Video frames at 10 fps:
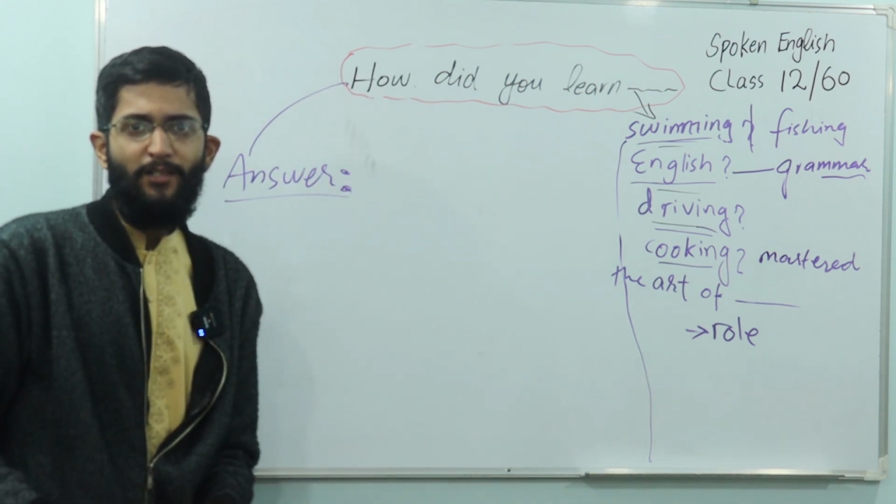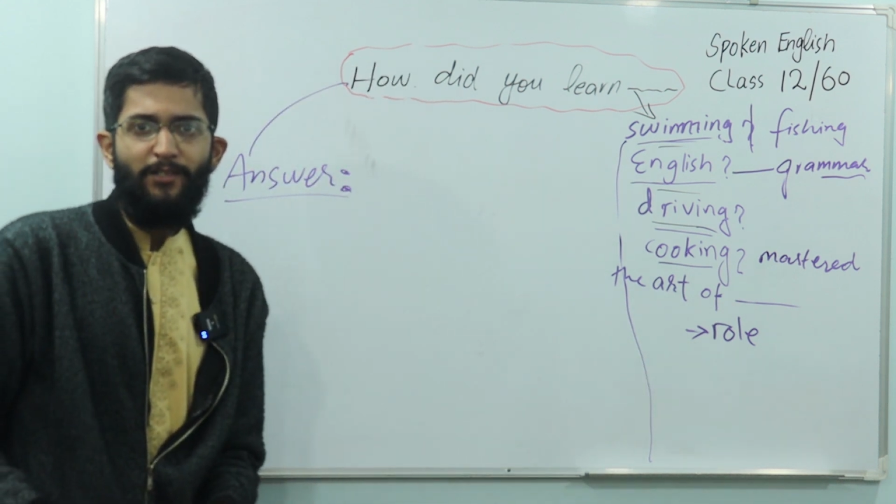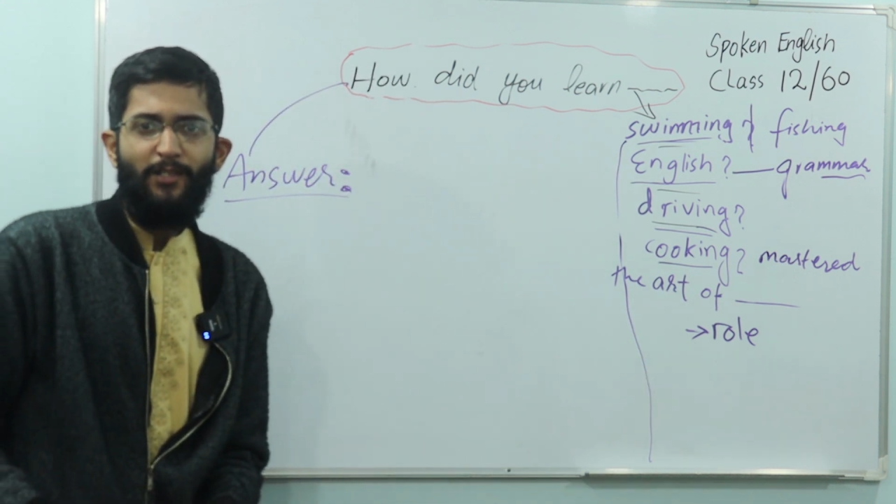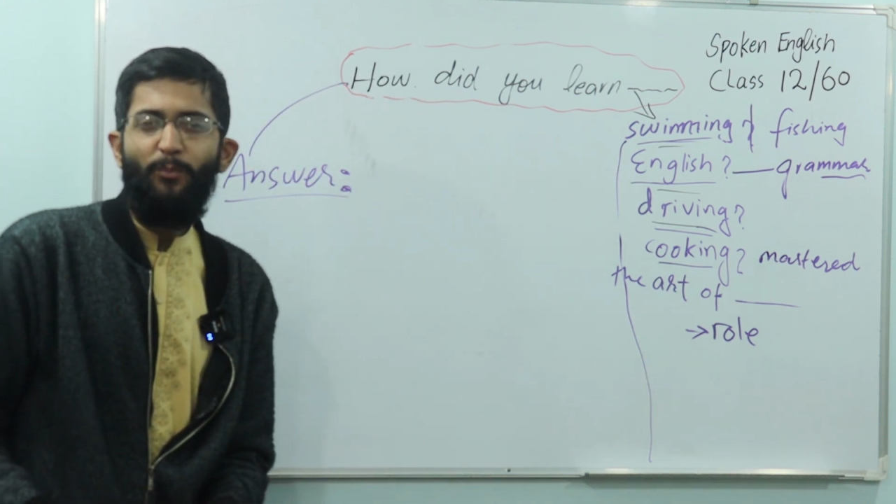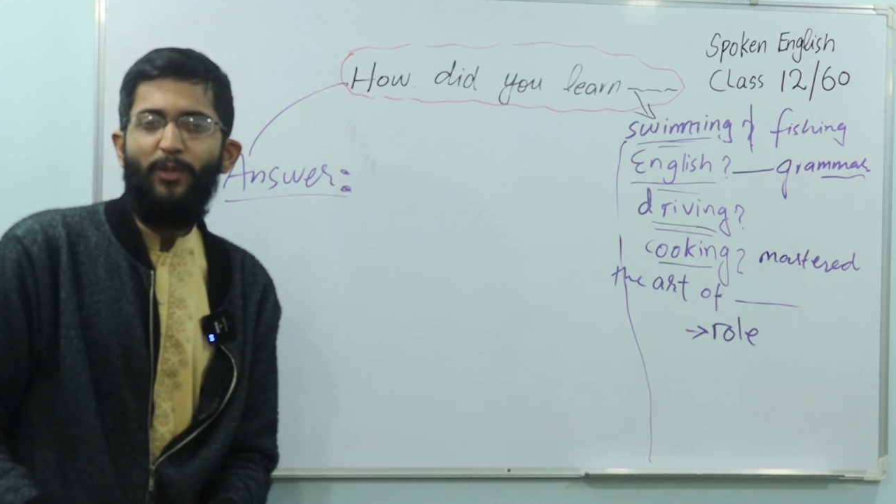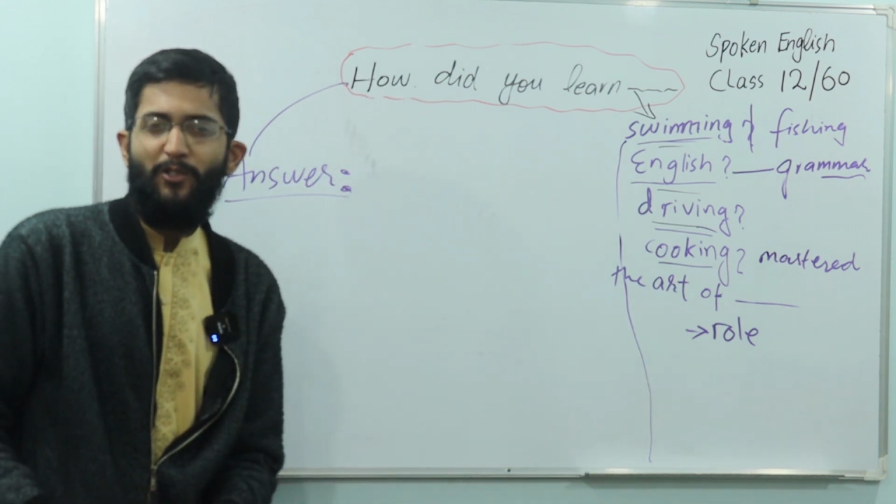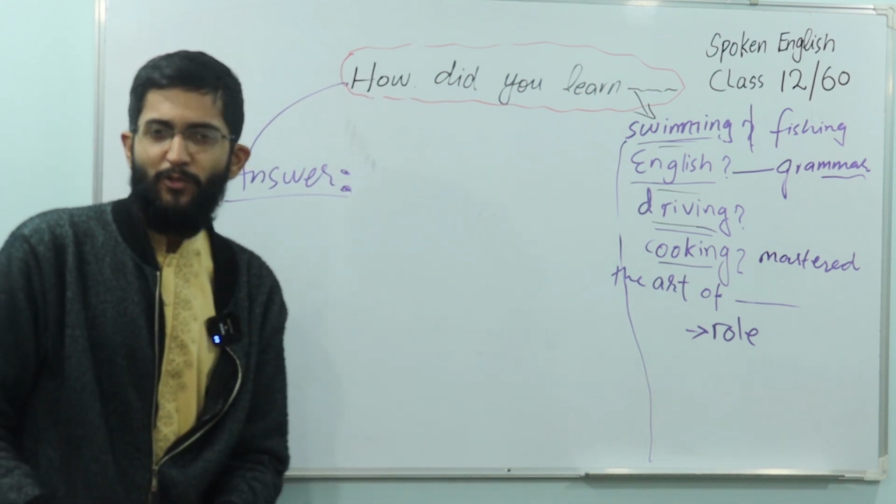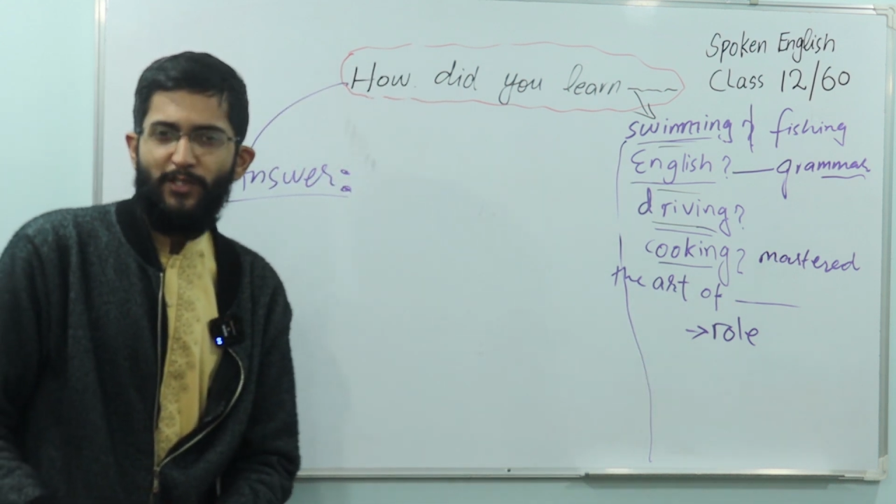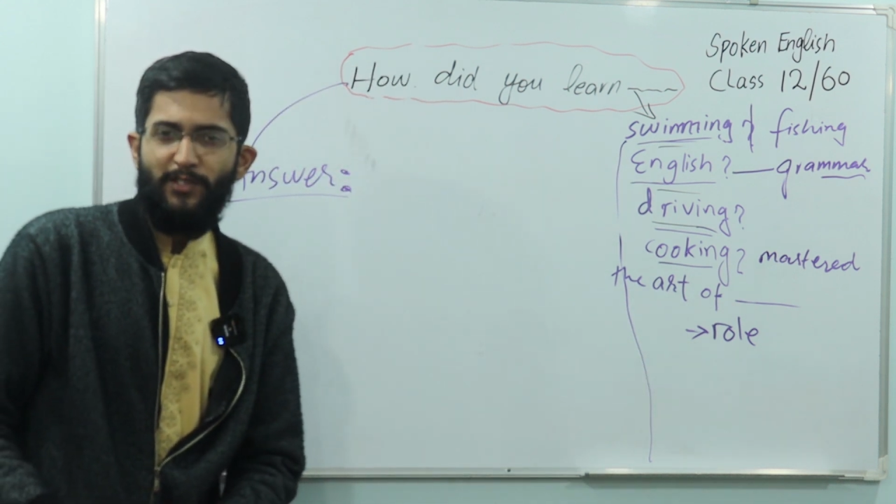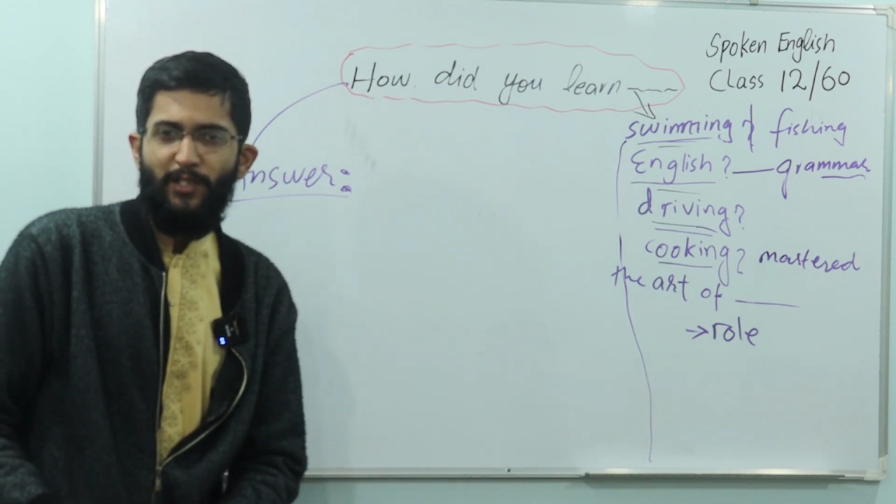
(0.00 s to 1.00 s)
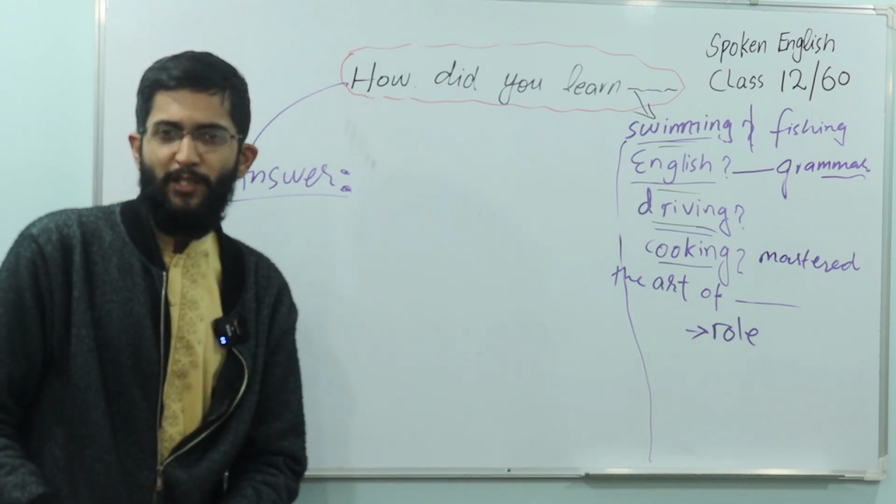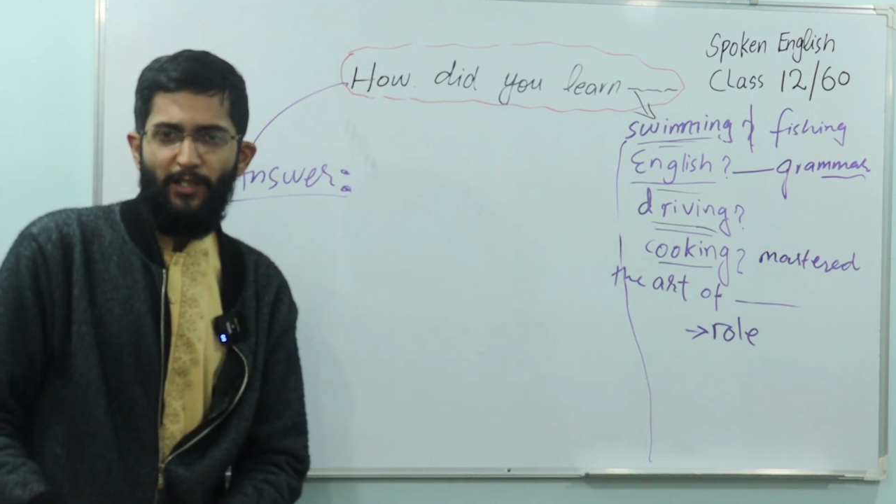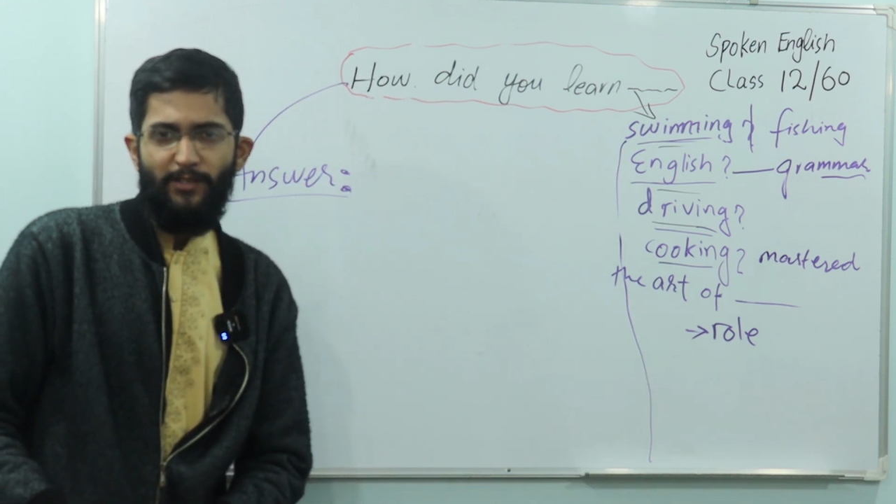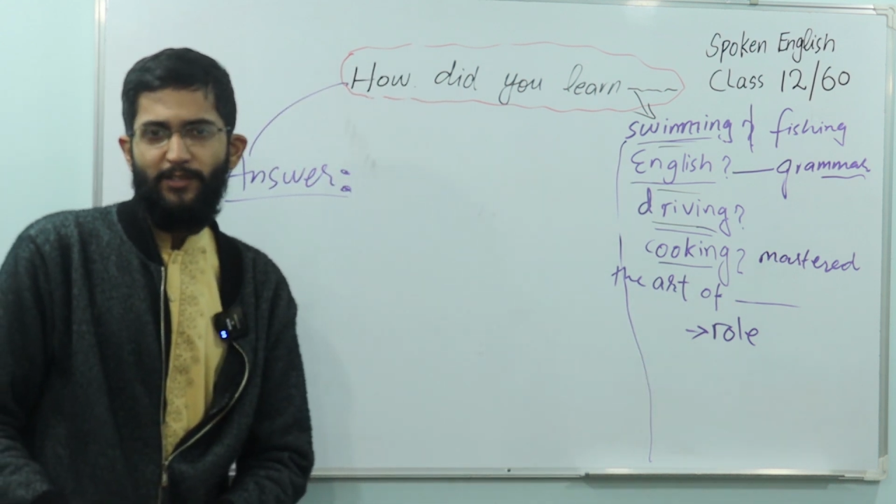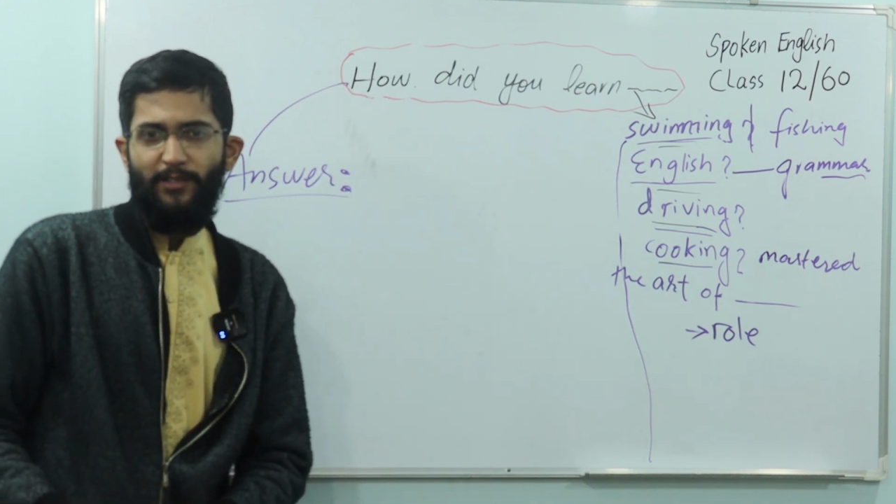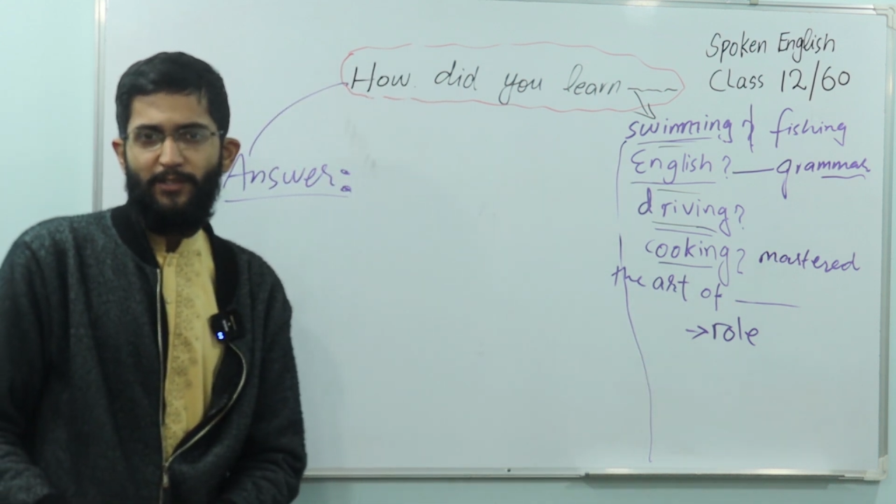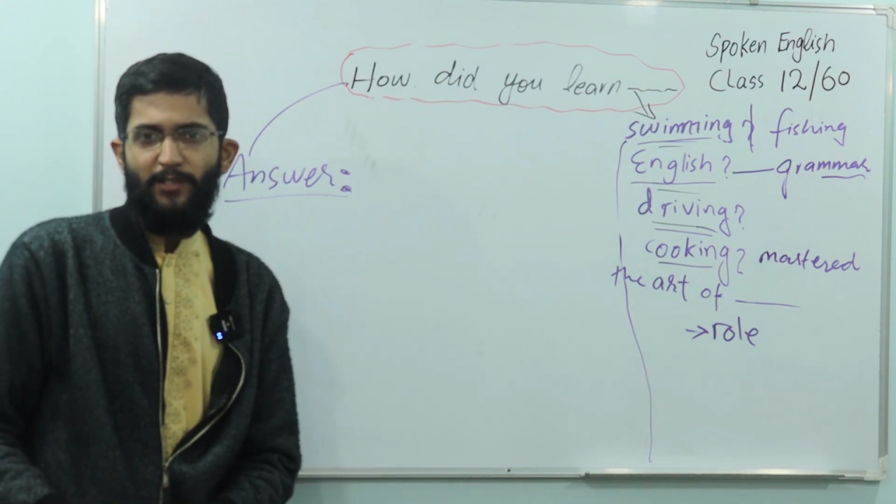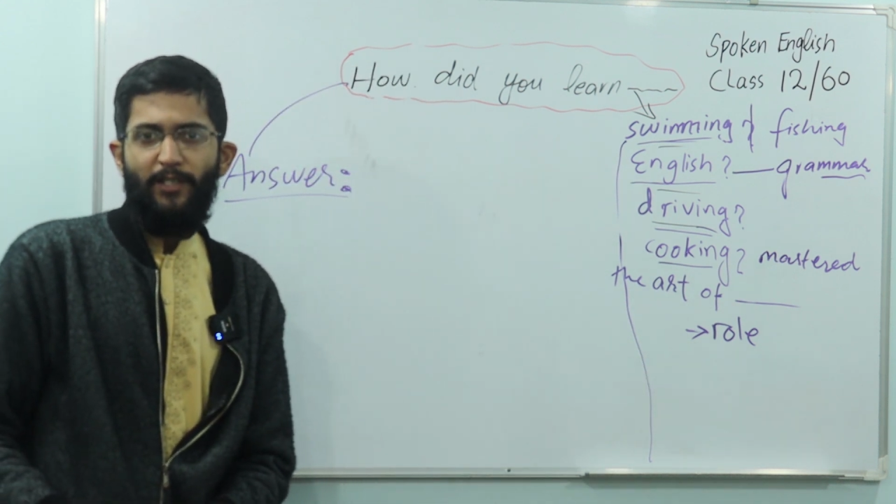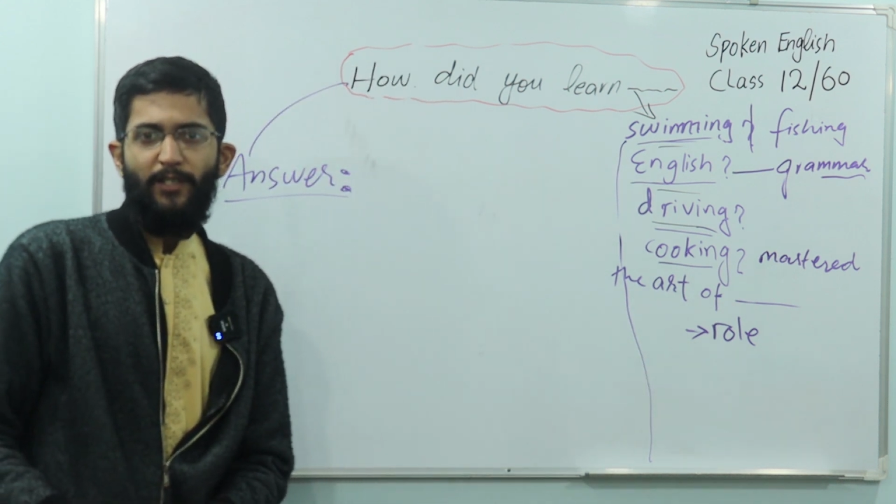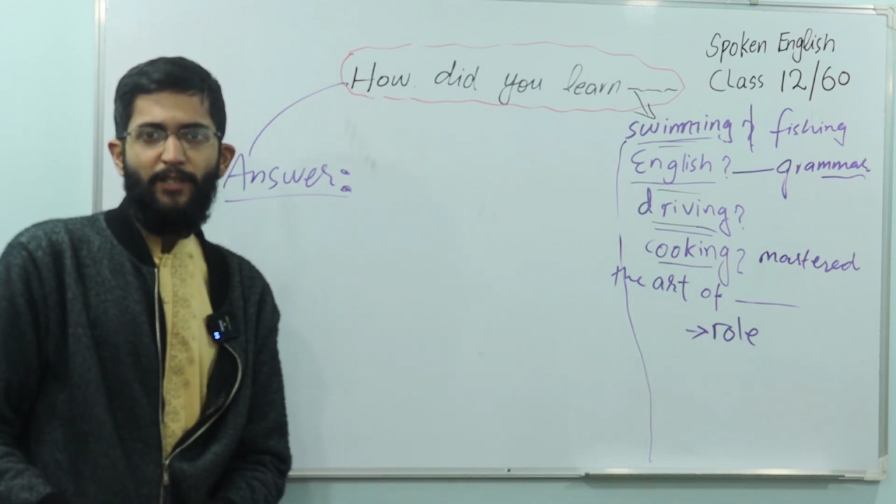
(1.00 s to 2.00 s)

some interesting answers.